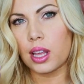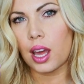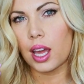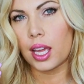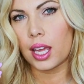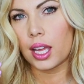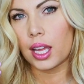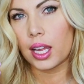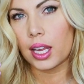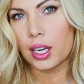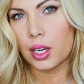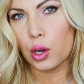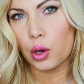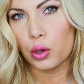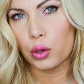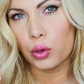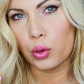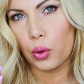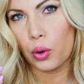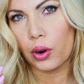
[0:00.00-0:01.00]
in
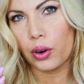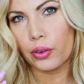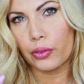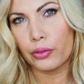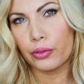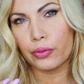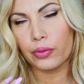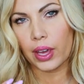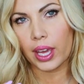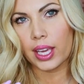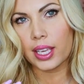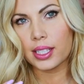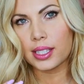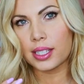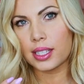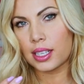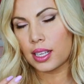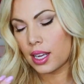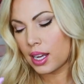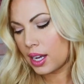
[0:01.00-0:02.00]
your
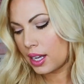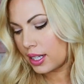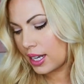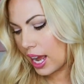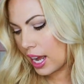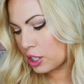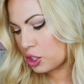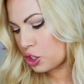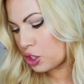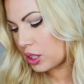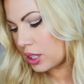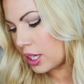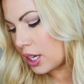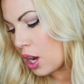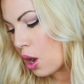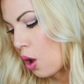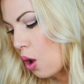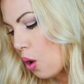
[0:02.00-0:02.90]
face naturally.